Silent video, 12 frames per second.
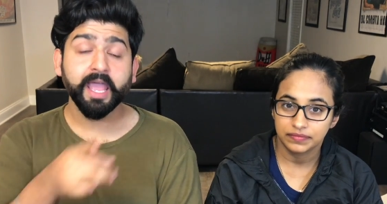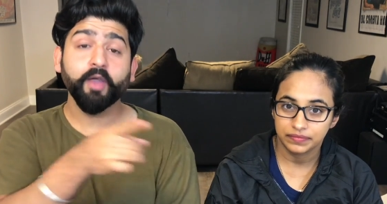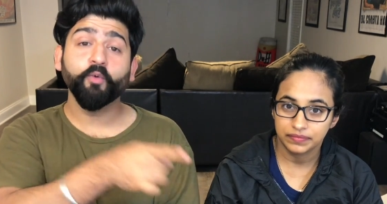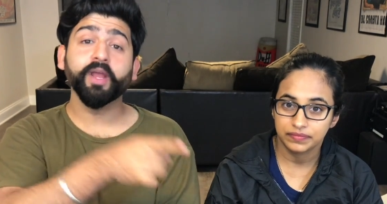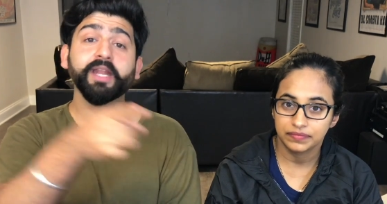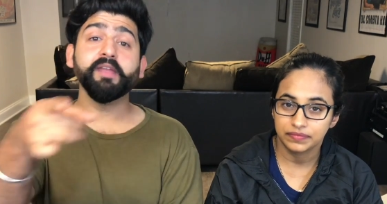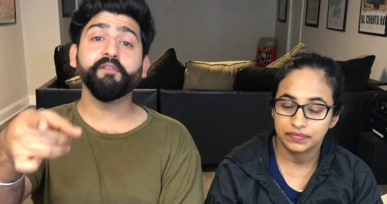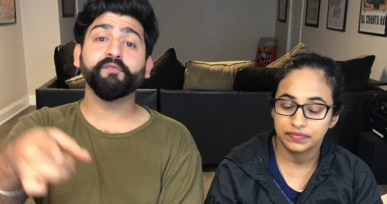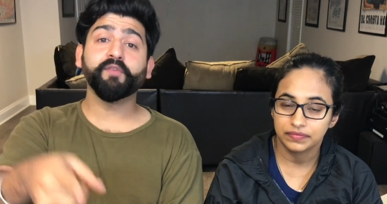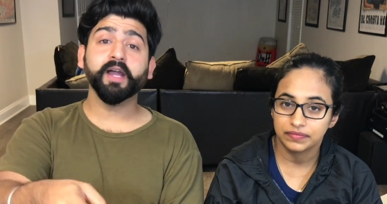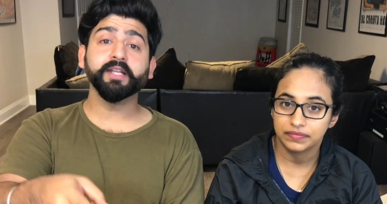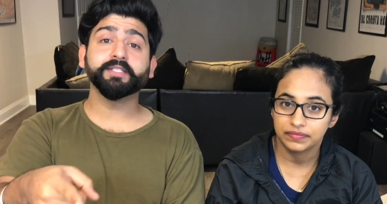Speaker 1: And when he
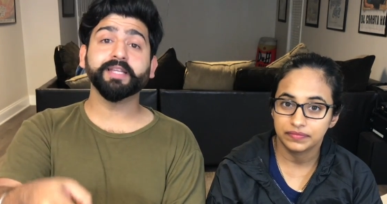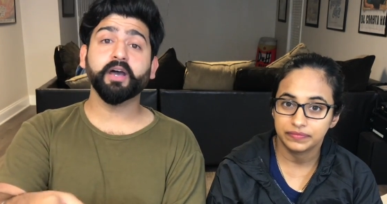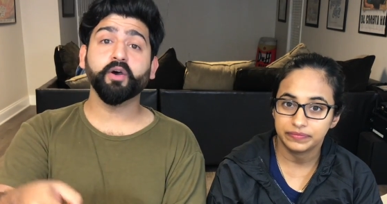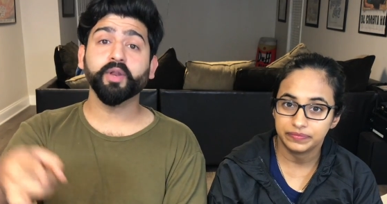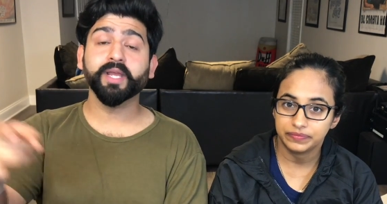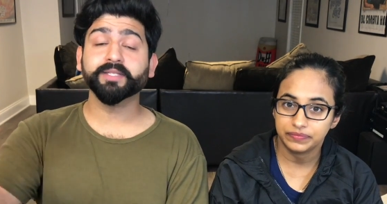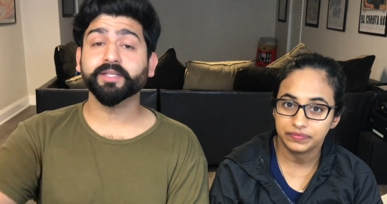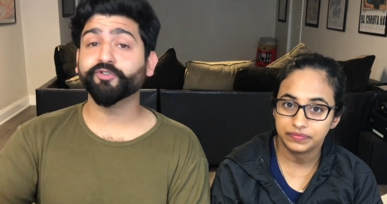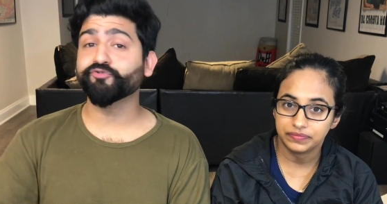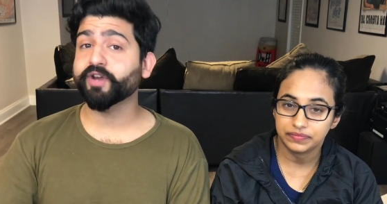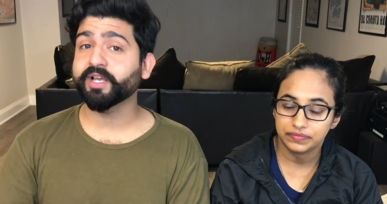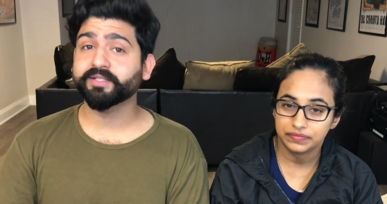finds out his
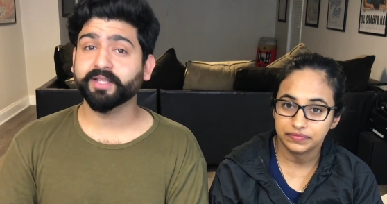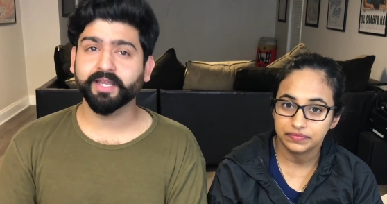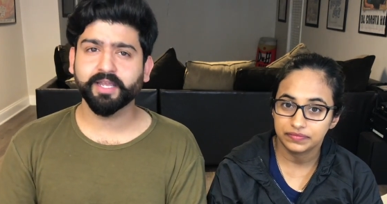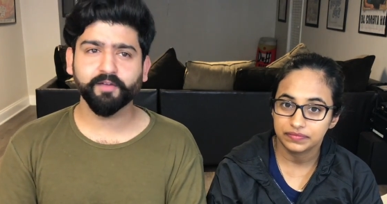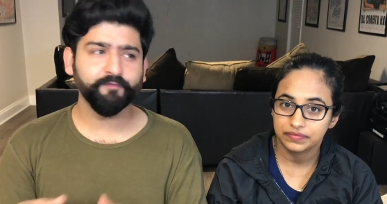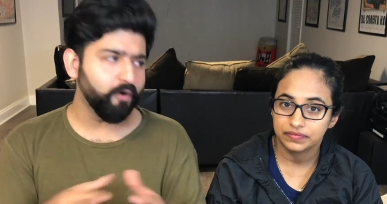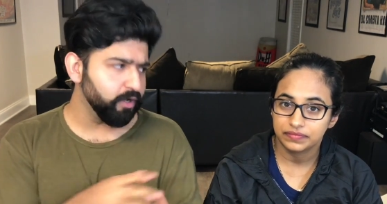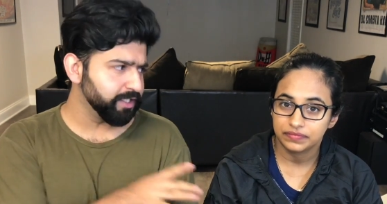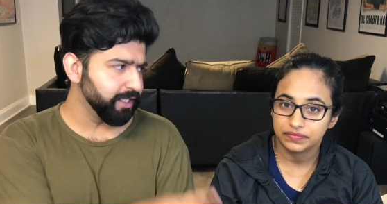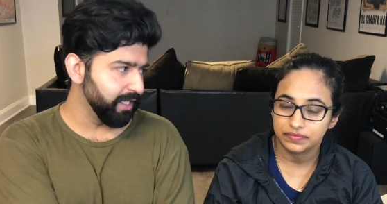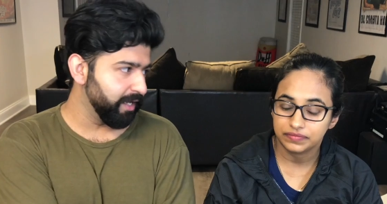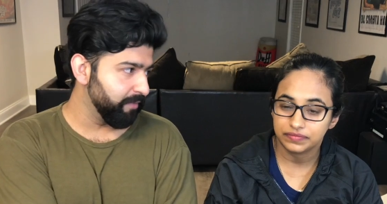address, then he falls
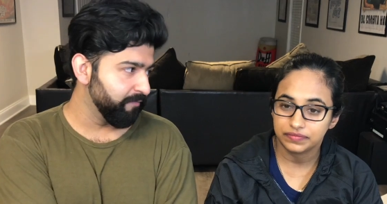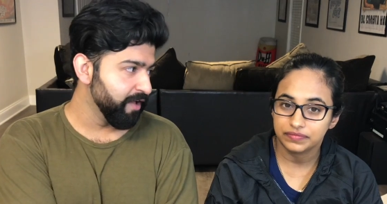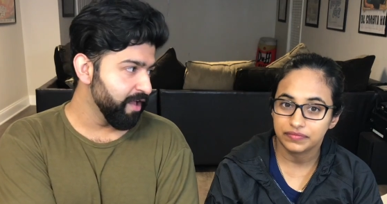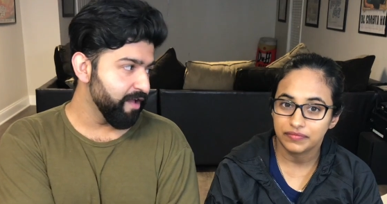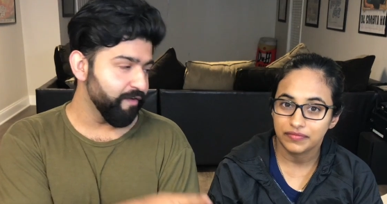in love